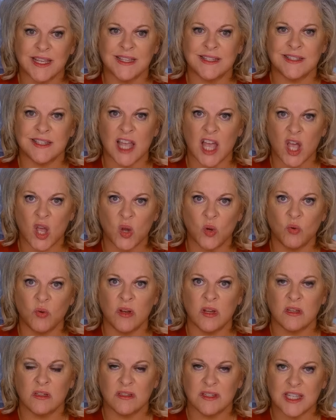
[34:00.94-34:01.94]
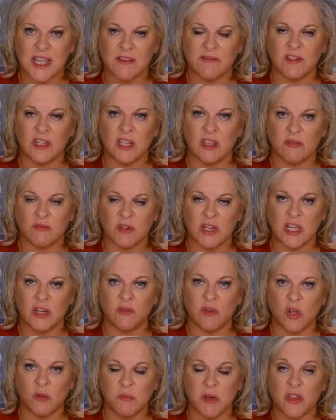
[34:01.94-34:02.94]
his own
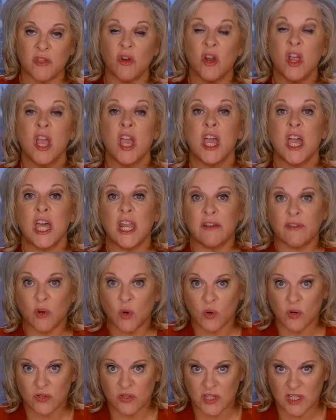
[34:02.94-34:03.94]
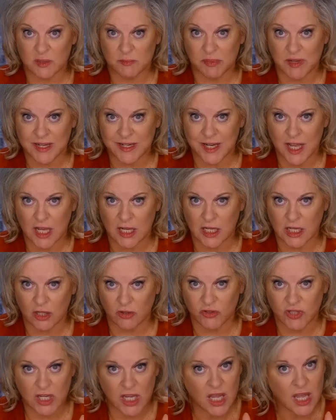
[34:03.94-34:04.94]
73-year-old mother? And of course, he's pled not
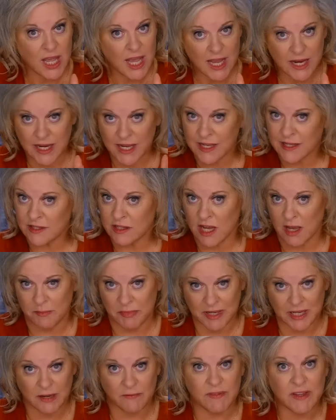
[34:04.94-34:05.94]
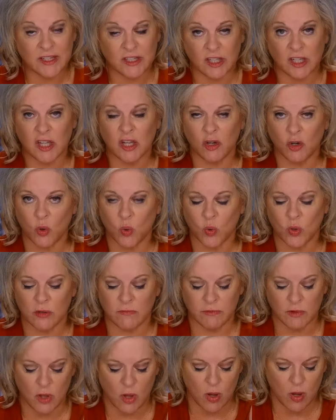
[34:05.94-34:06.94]
guilty, and he has not been convicted in a court
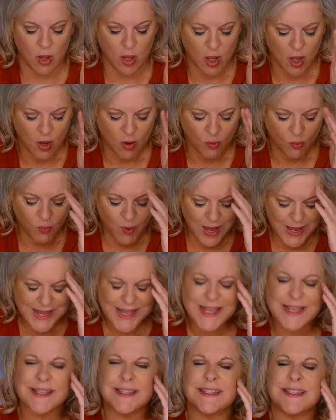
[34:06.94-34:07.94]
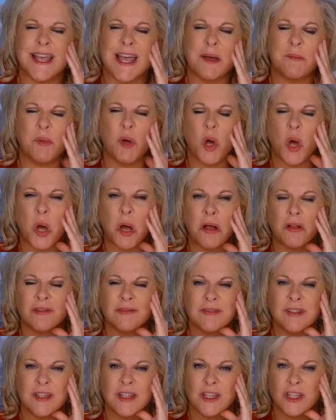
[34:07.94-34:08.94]
of law. Why is that, Paul?
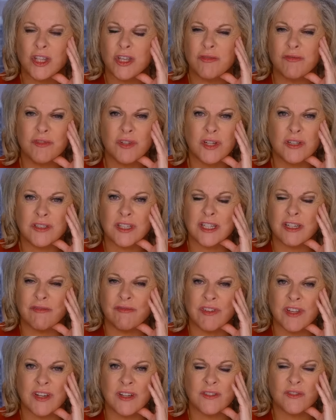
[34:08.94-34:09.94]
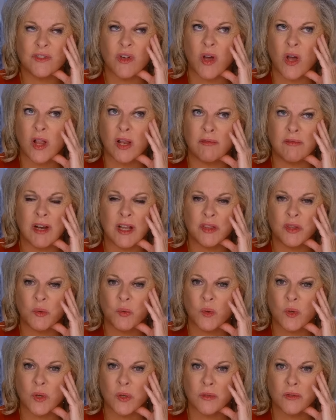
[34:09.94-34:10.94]
You've looked at defendants all around the
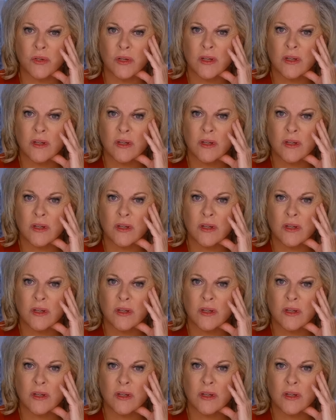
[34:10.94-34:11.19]
world.